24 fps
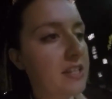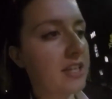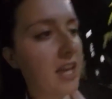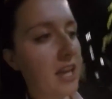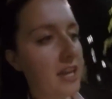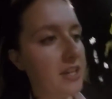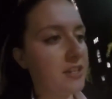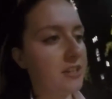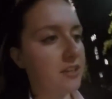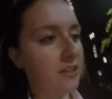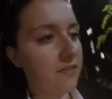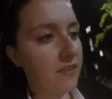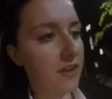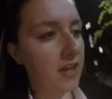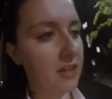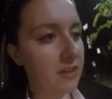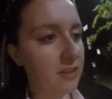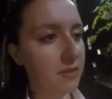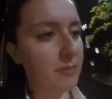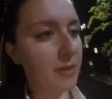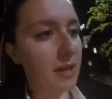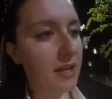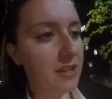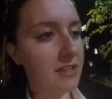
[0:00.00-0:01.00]
decanter of
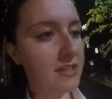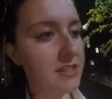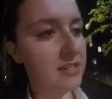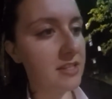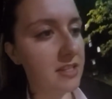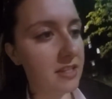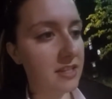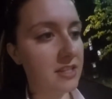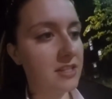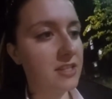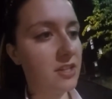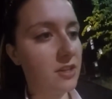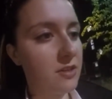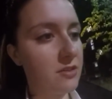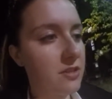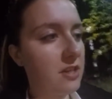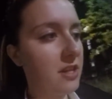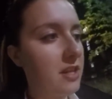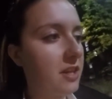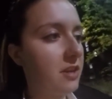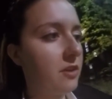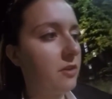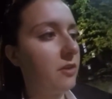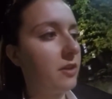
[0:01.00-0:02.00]
Henry Mallet's Delicioso
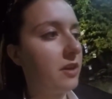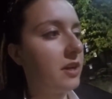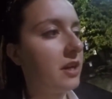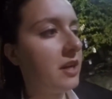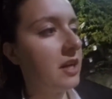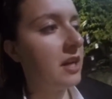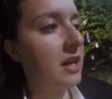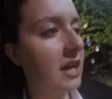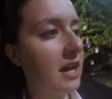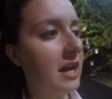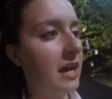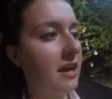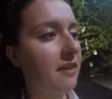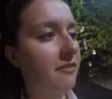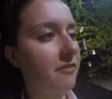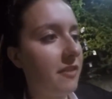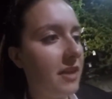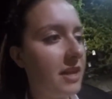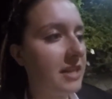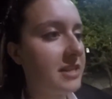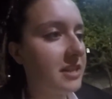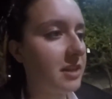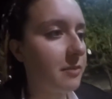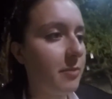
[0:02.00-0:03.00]
Licor, a
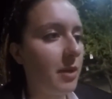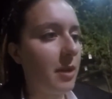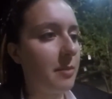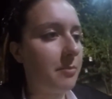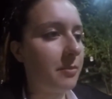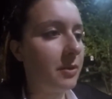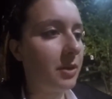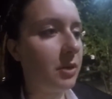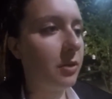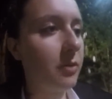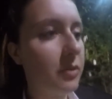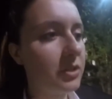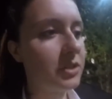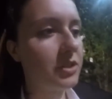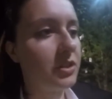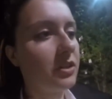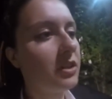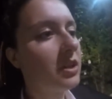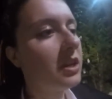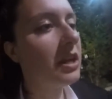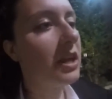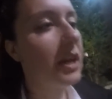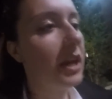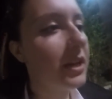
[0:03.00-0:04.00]
flask of peppermint cordial,
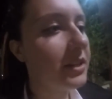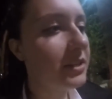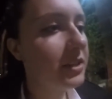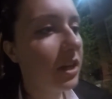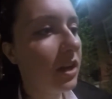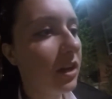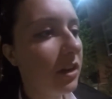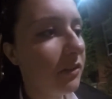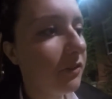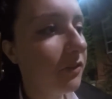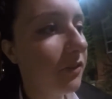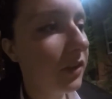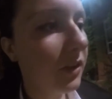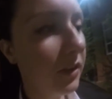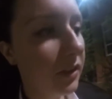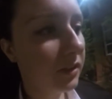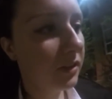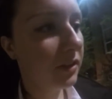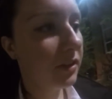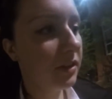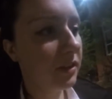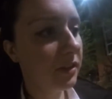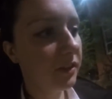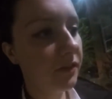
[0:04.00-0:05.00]
a tall
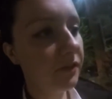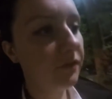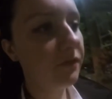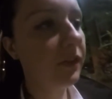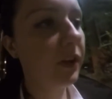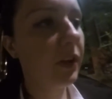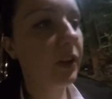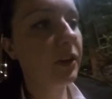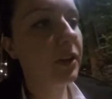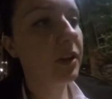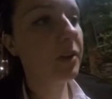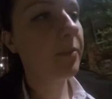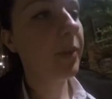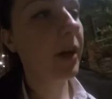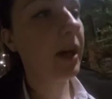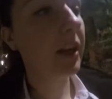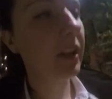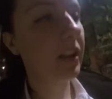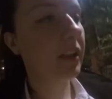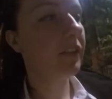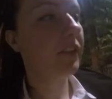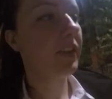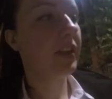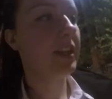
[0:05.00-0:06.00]
voluted
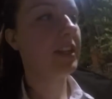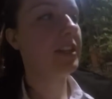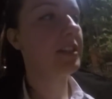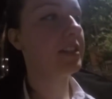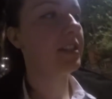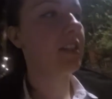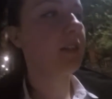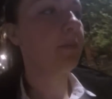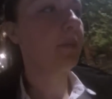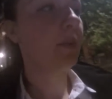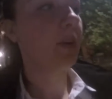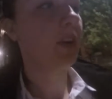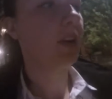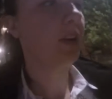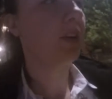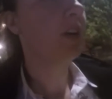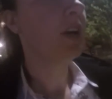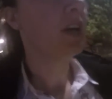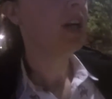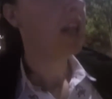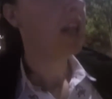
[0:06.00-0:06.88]
bottle of Anís del Mono,